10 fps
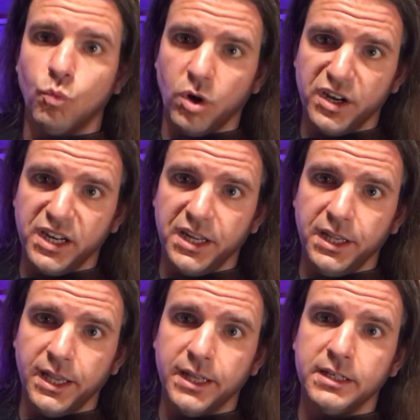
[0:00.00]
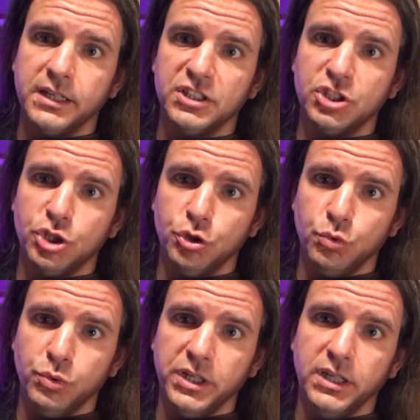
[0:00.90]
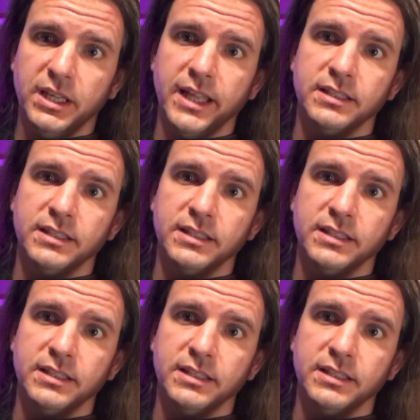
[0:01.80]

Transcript: 1 E and a 2 E